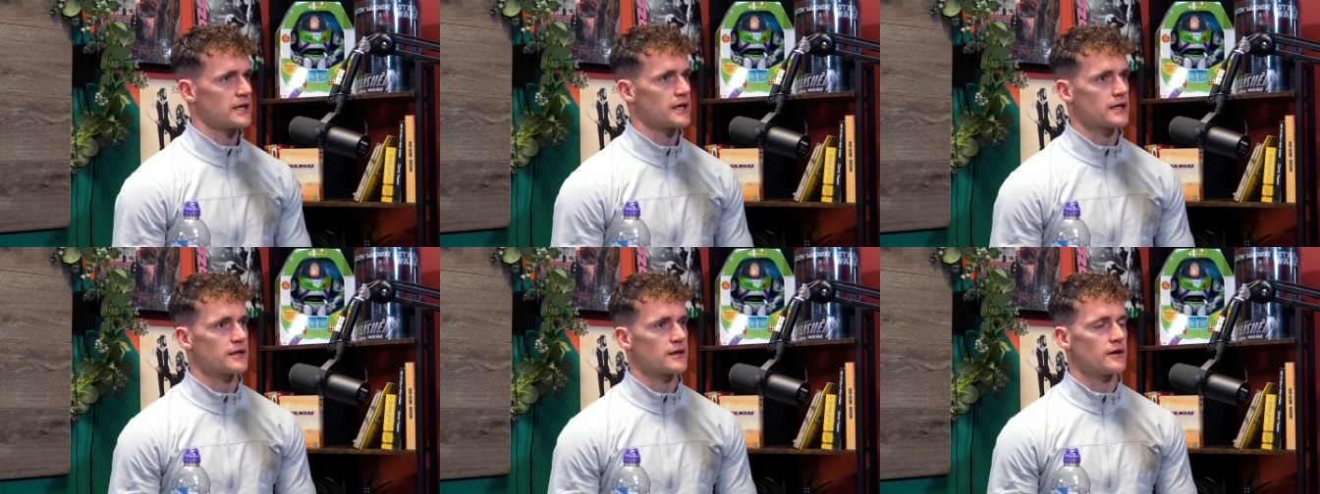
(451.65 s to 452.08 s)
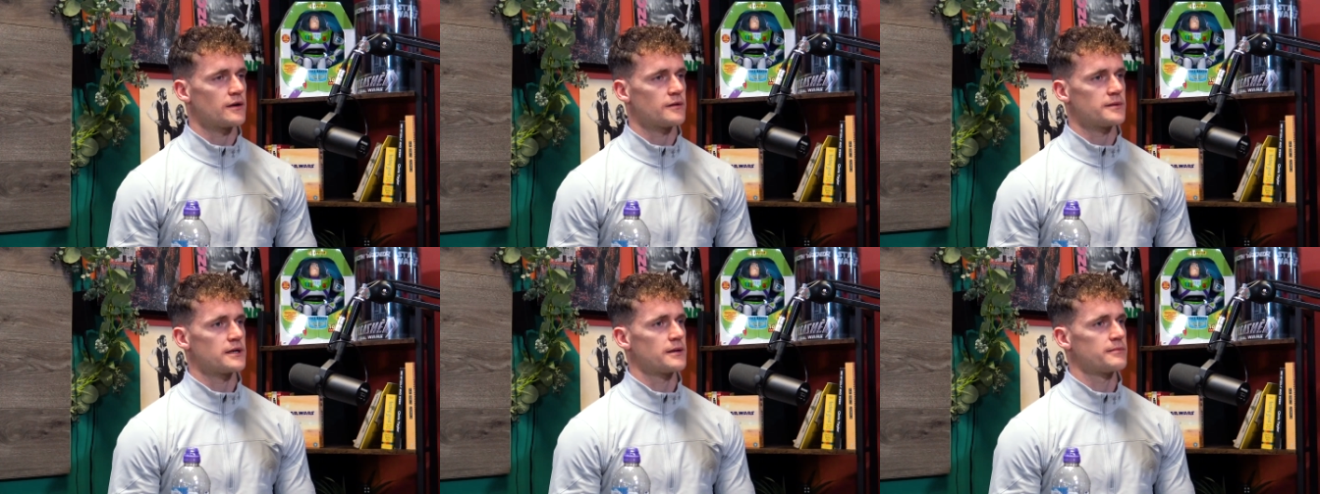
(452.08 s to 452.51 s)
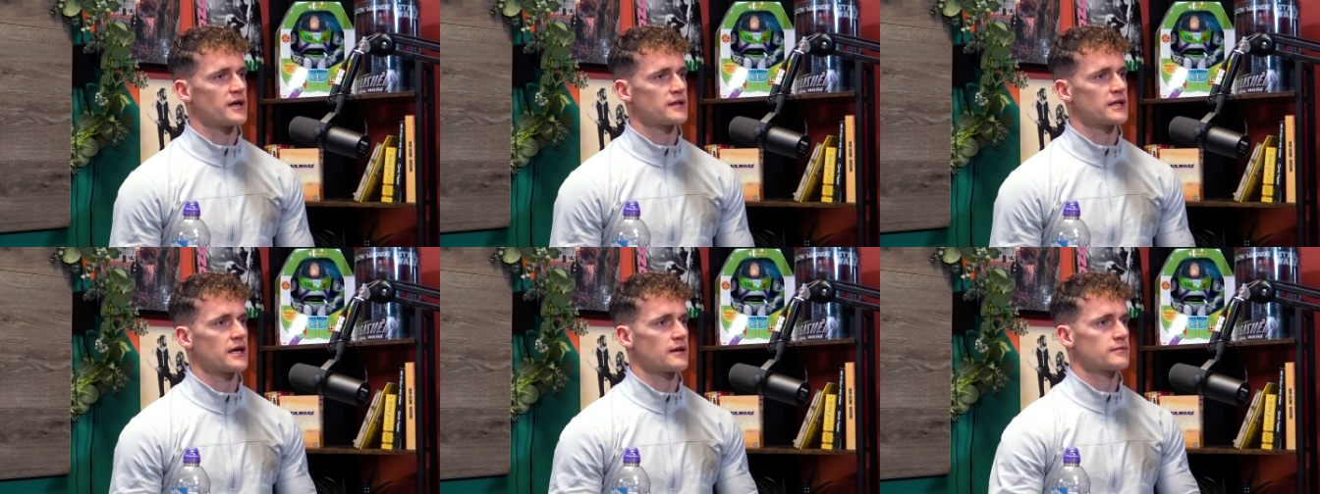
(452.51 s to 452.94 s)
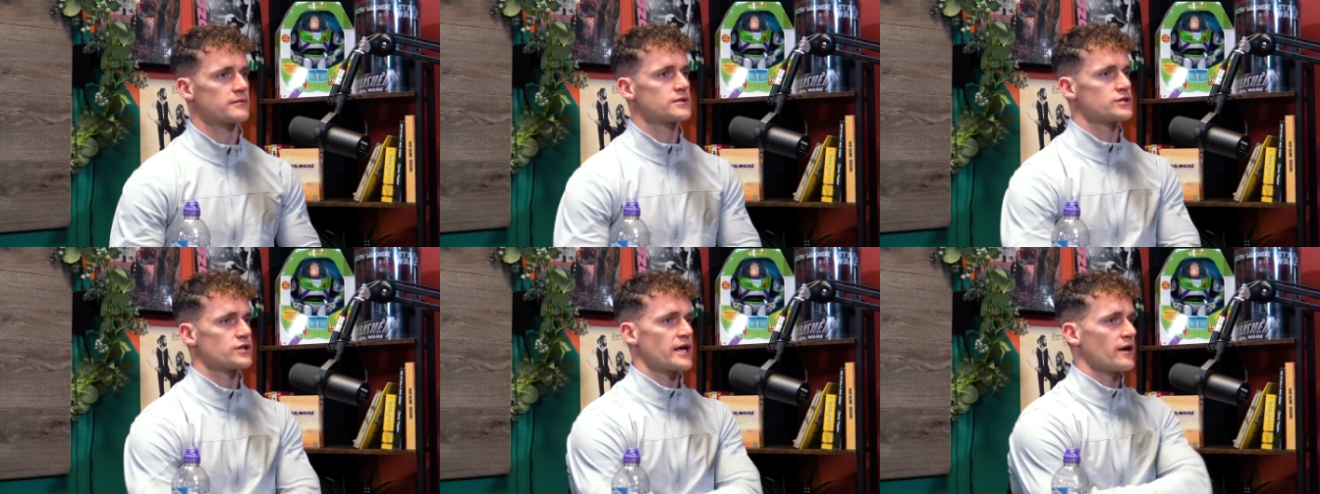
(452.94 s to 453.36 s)
Like, do you know what I mean? I'm not that
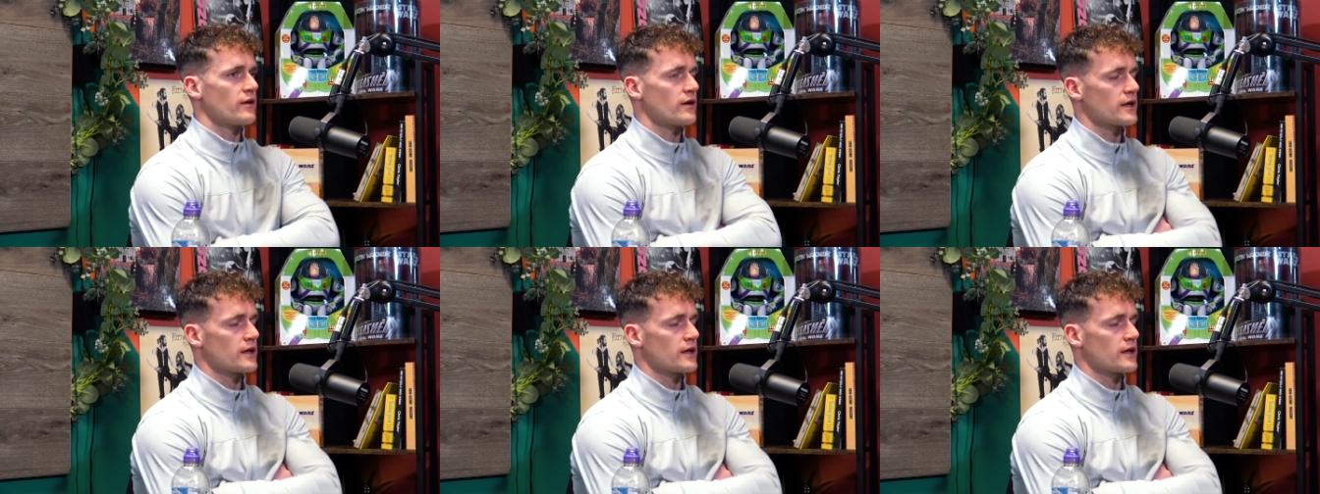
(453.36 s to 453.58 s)
trainer.